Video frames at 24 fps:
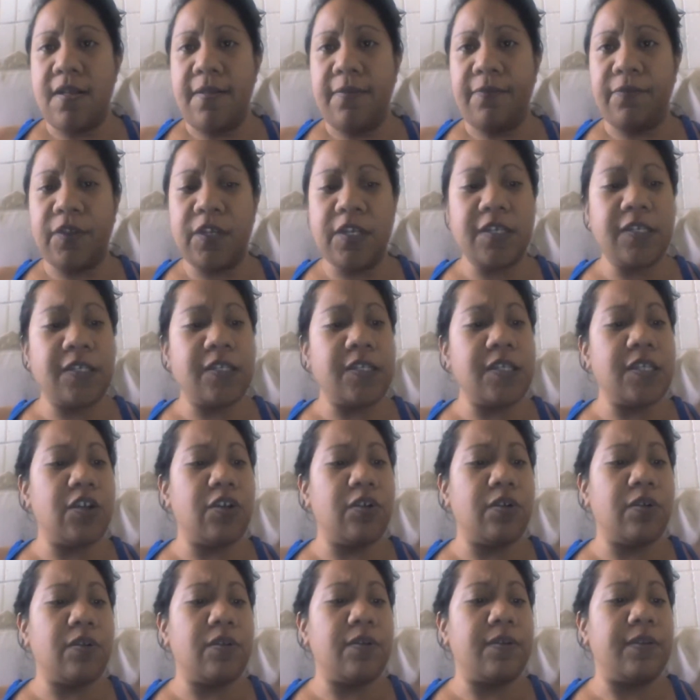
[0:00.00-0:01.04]
These
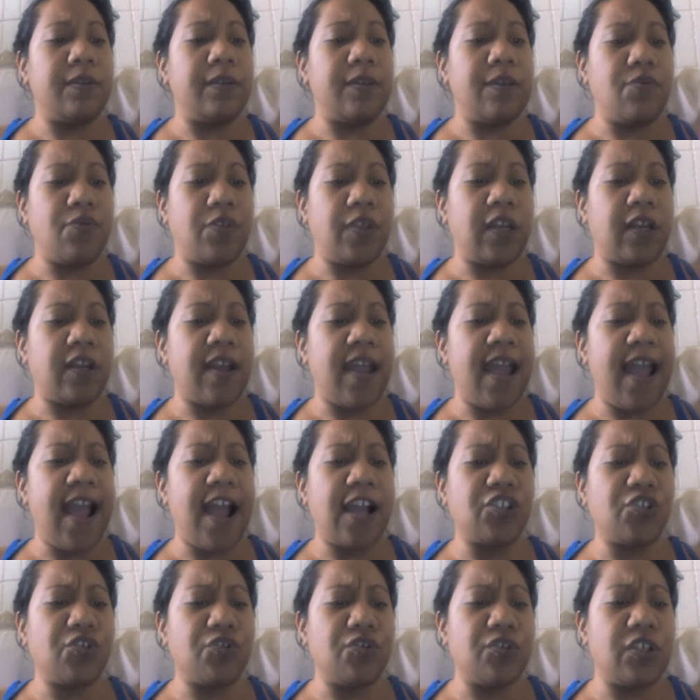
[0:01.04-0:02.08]
Neolithic
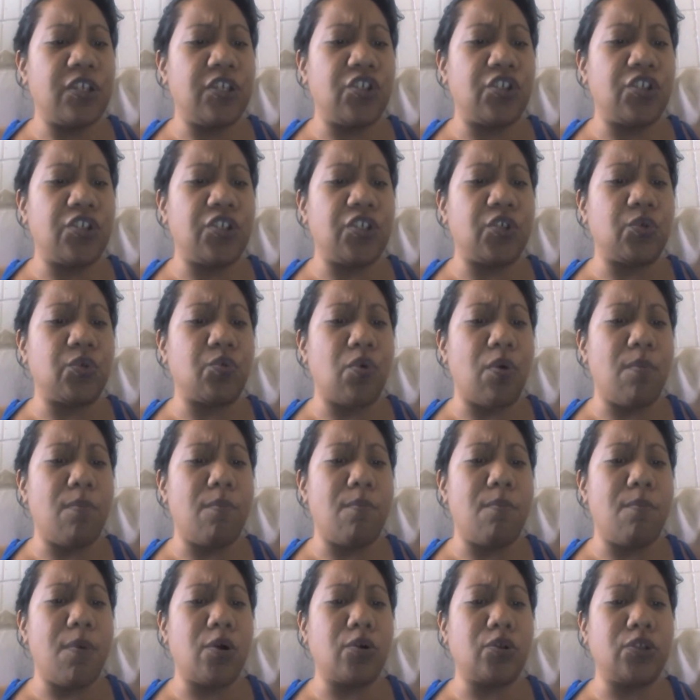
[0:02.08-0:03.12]
Austronesians were
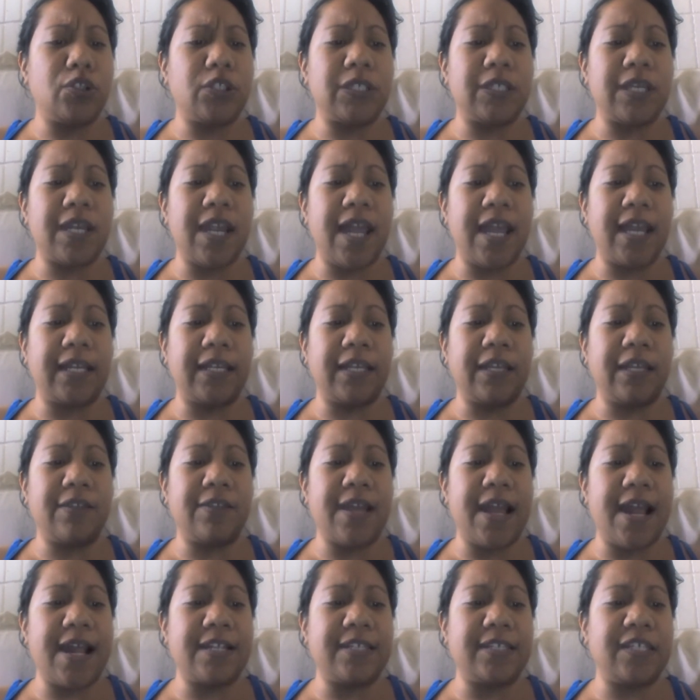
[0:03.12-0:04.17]
most likely
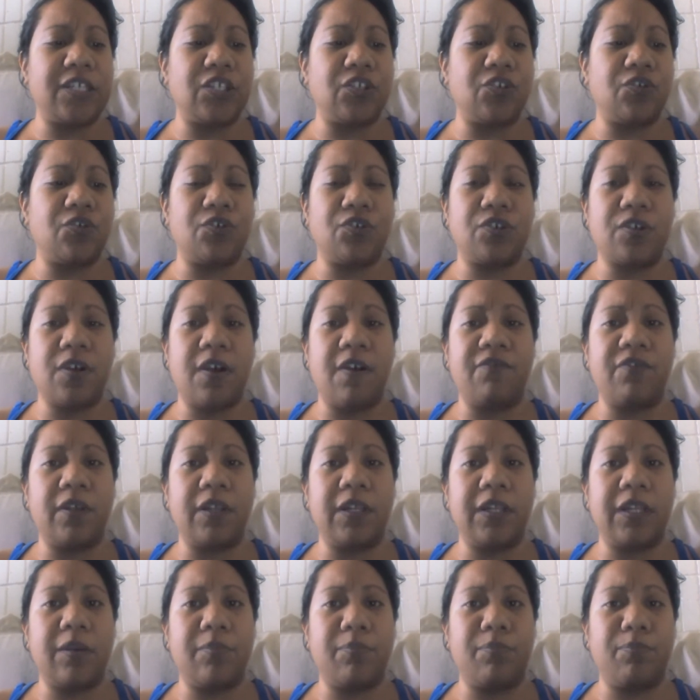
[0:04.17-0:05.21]
the ancestors of
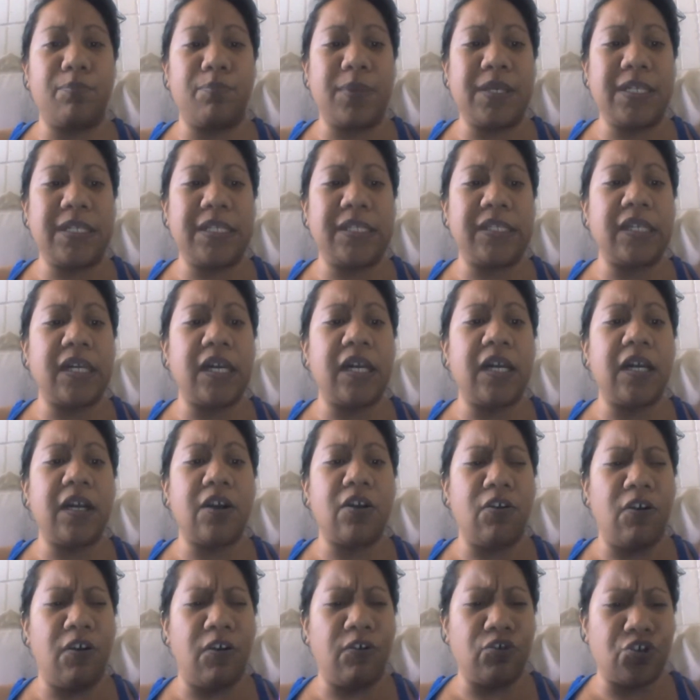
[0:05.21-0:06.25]
the Lapita
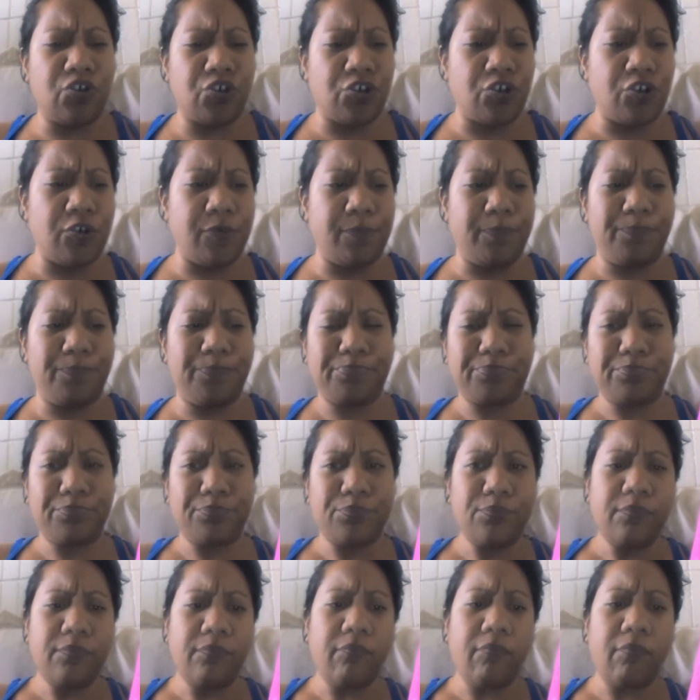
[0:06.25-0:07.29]
culture,
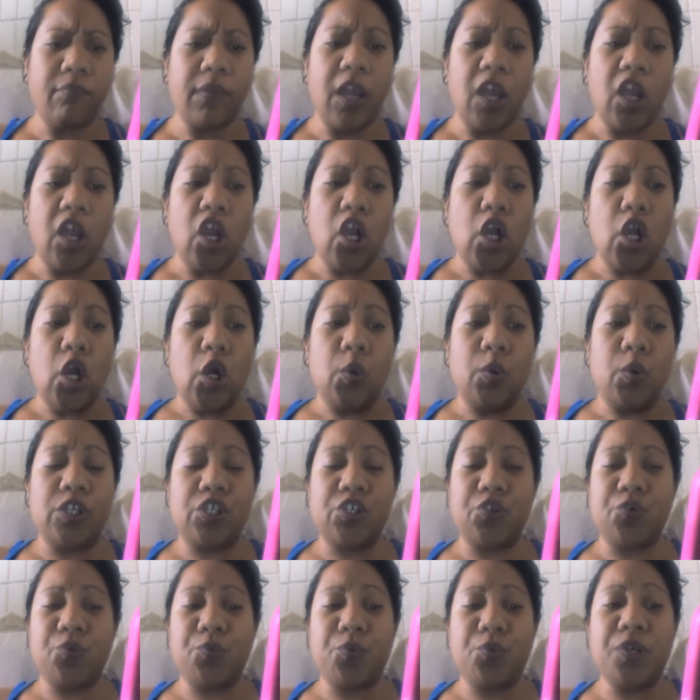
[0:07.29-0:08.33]

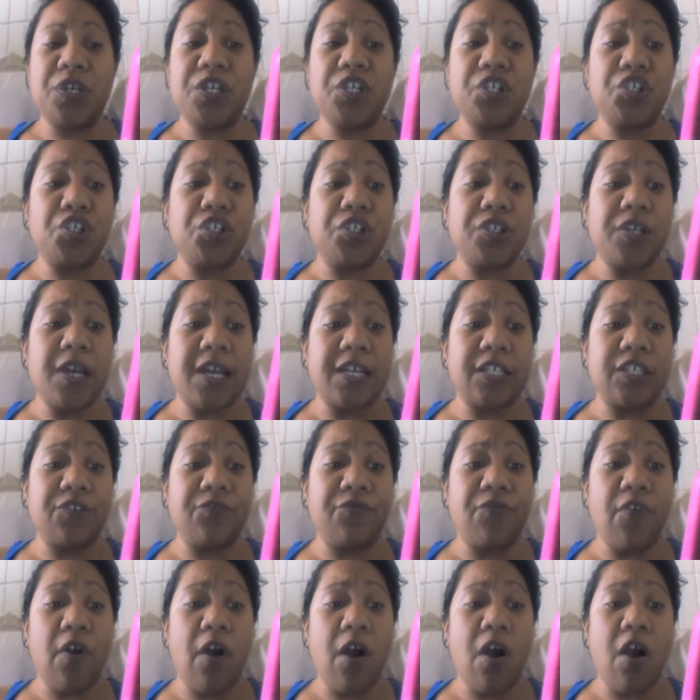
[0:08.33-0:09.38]
which reached as
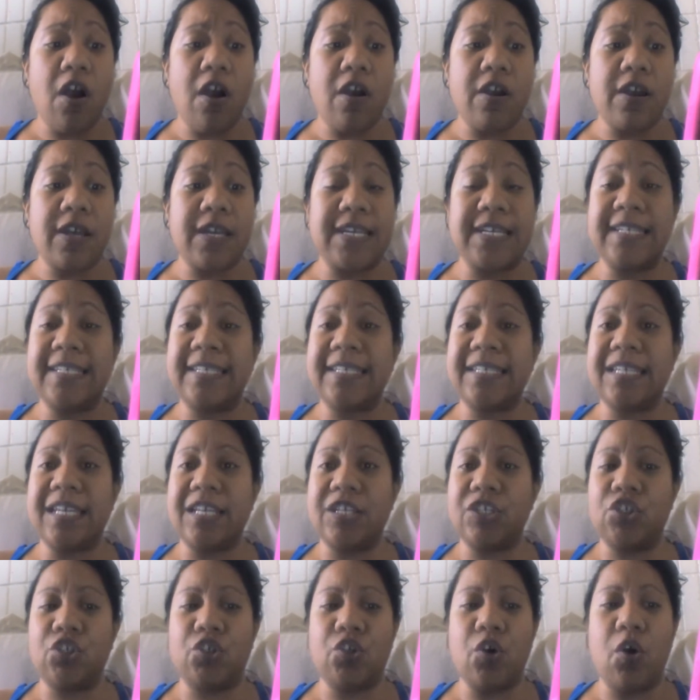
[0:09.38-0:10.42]
far east
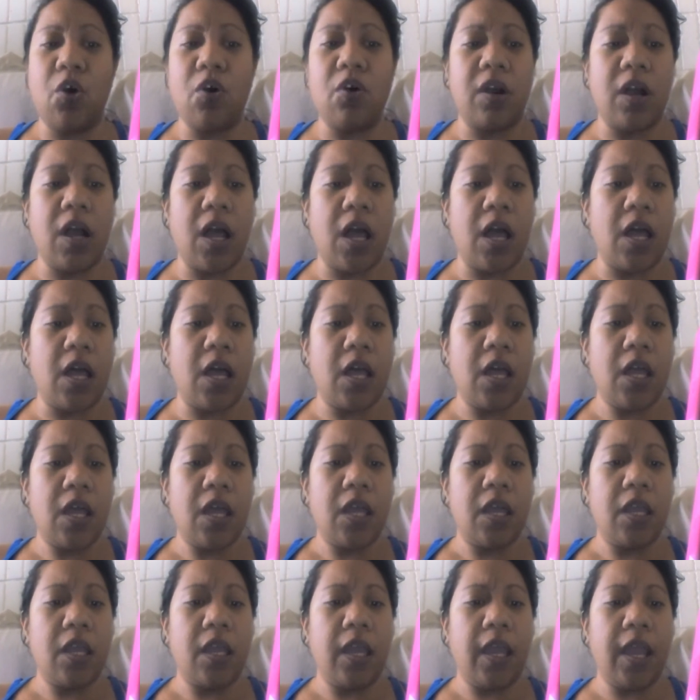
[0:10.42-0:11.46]
as Tonga,
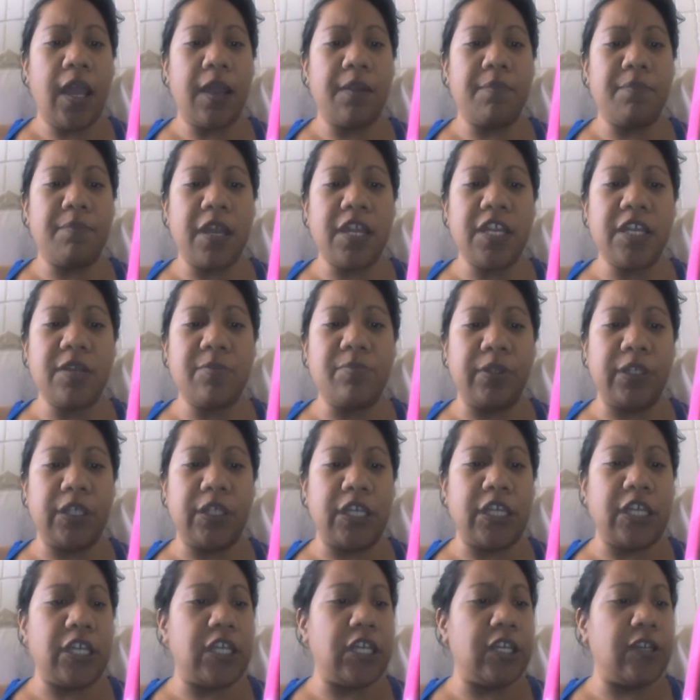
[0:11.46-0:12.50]
and many
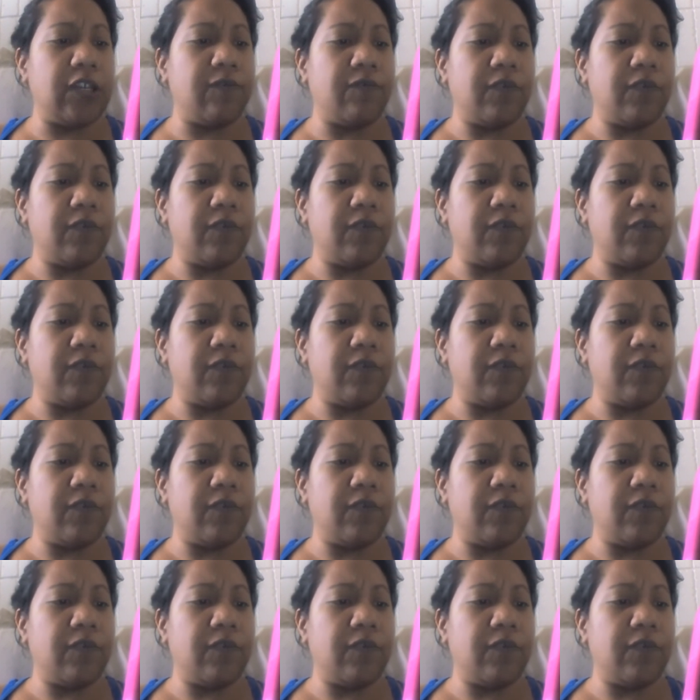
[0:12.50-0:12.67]
believe